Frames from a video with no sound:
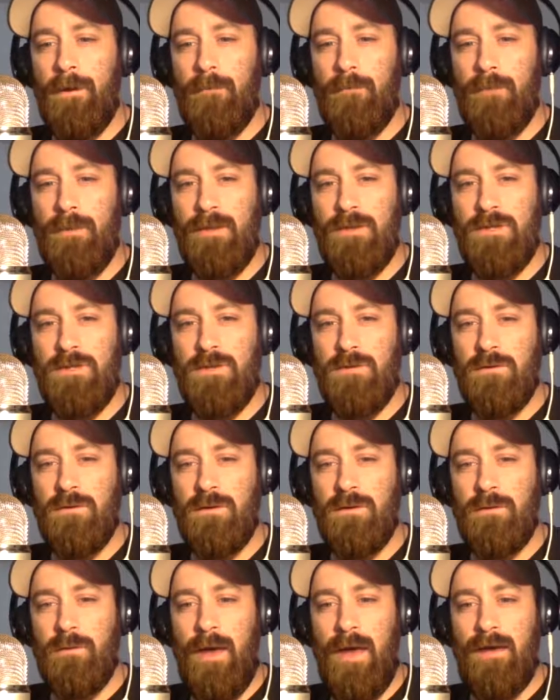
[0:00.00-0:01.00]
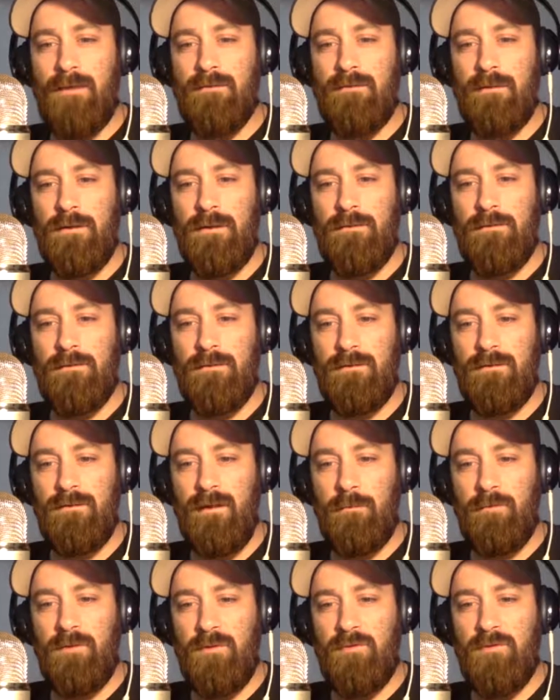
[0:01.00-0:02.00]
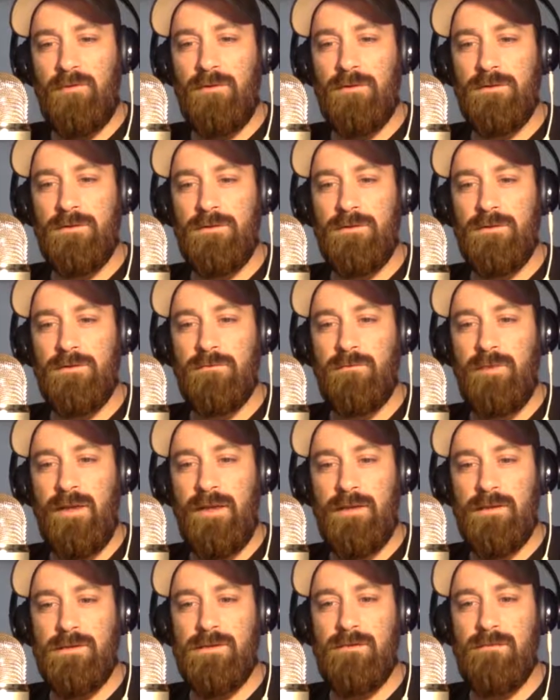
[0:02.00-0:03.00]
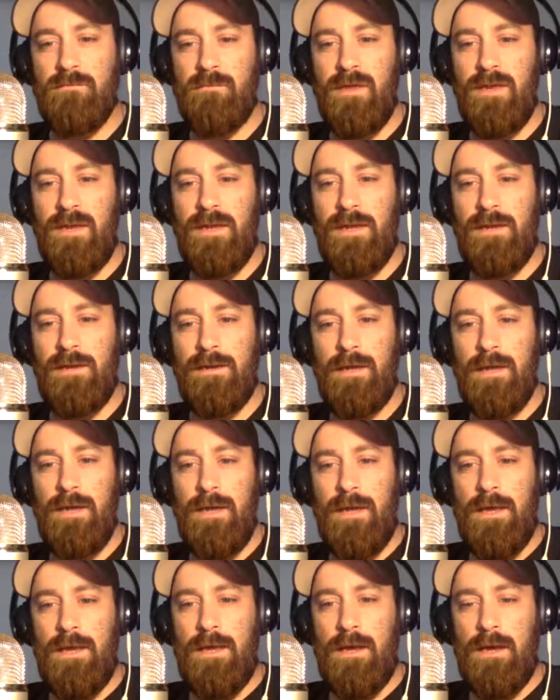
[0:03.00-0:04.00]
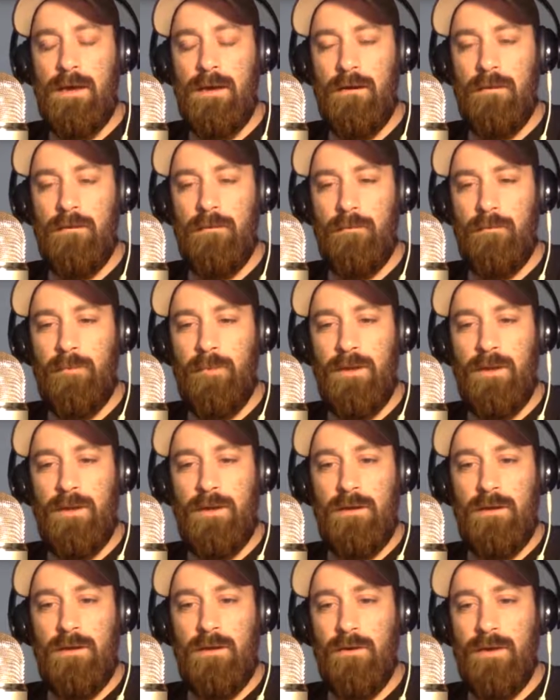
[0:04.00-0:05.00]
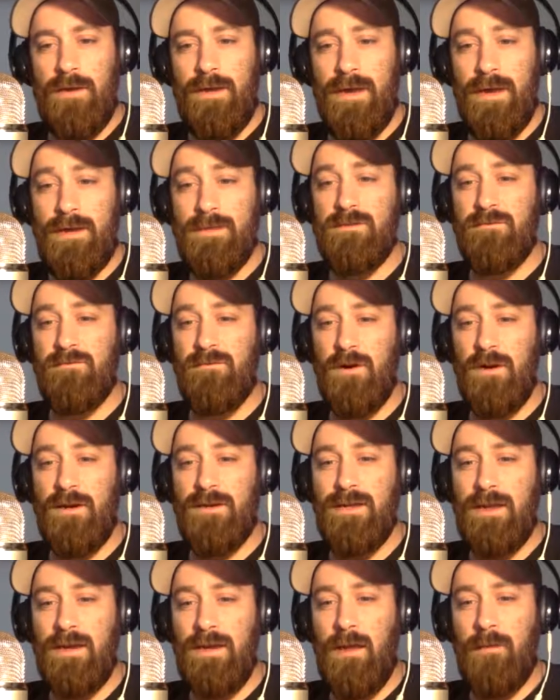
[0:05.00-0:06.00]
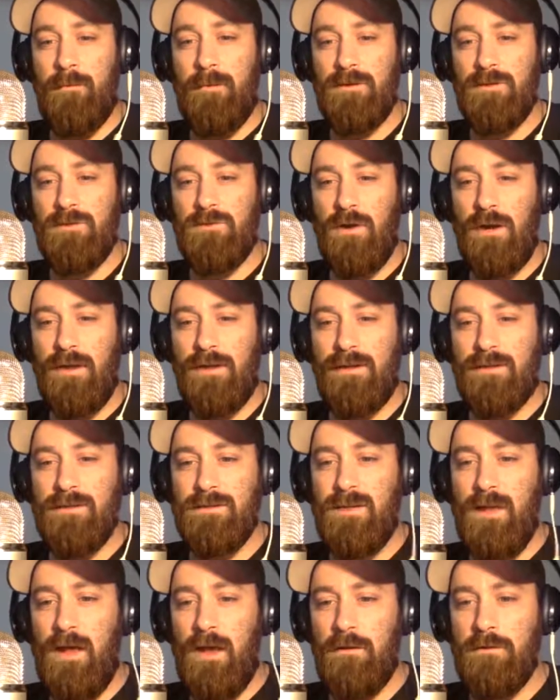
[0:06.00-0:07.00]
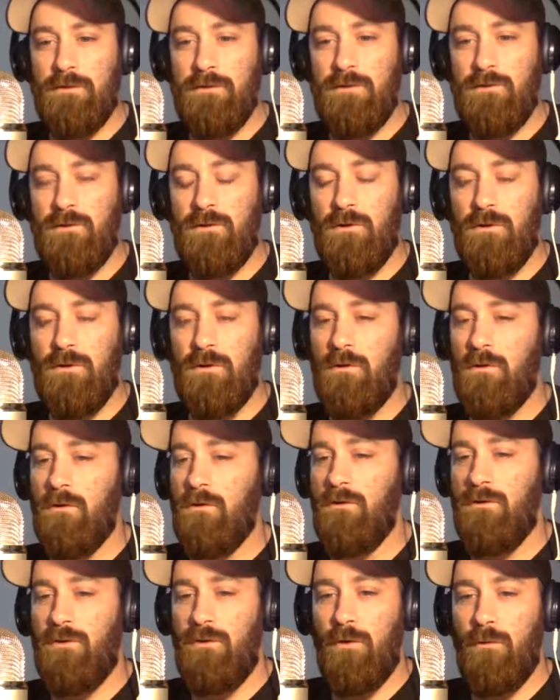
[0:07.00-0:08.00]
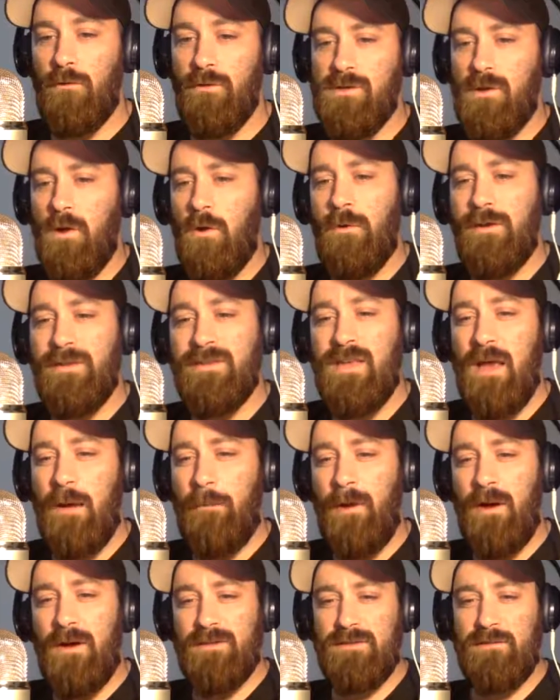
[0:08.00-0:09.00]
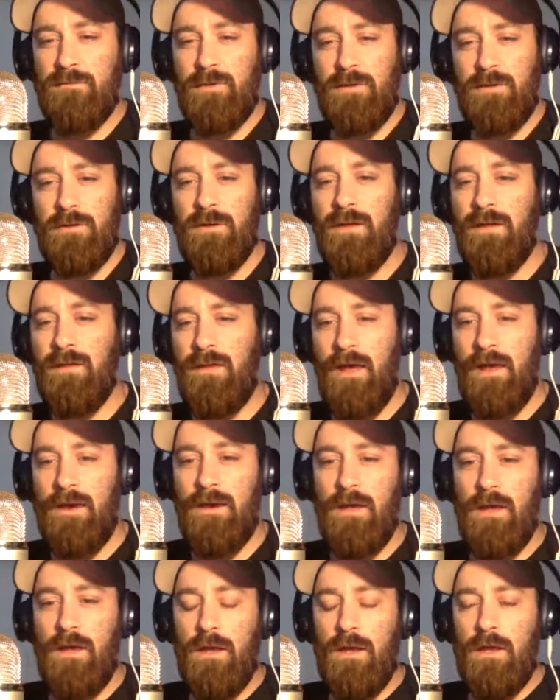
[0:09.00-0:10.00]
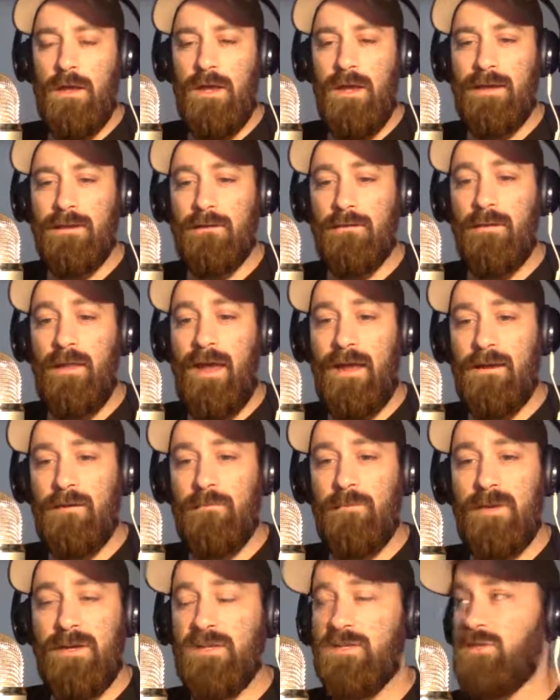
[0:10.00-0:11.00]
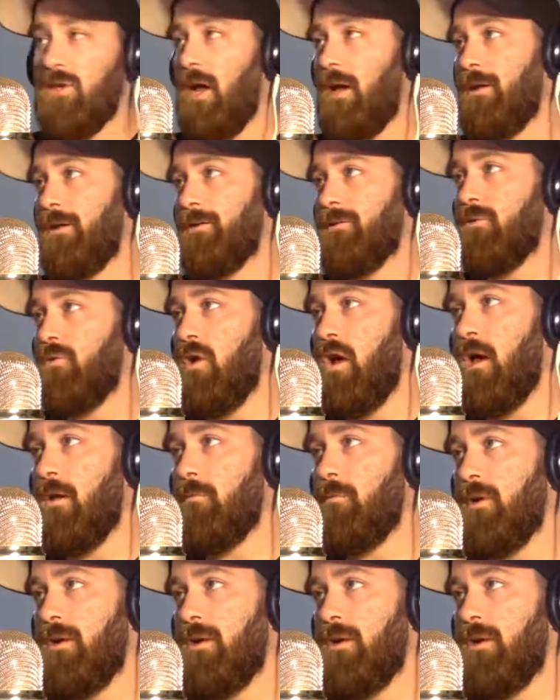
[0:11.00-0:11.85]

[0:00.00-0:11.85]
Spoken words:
He's shown in the past that he's susceptible to being submitted, but he has a very dynamic striking style. So there was always that possibility that he could land a big shot on Kron.